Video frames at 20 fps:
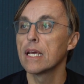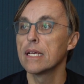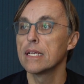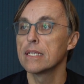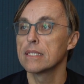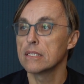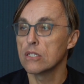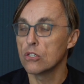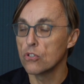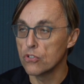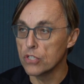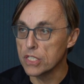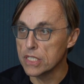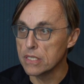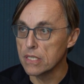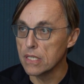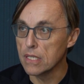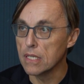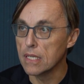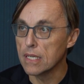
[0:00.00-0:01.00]
is
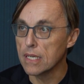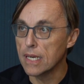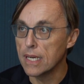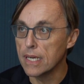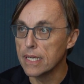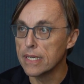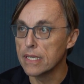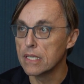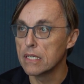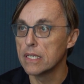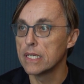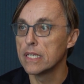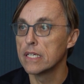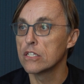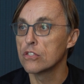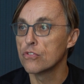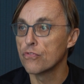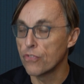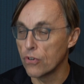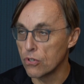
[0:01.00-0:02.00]
crystal clear in
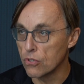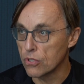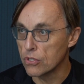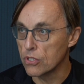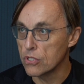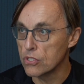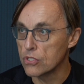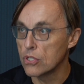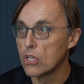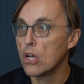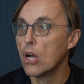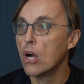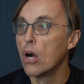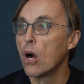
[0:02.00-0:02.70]
its focus